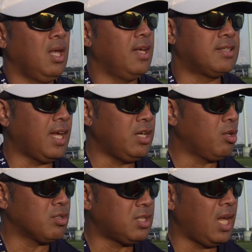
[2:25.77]
and San
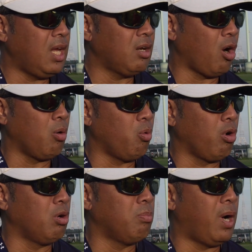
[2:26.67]
Diego State aren't
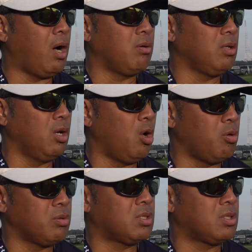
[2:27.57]
worried about, you know,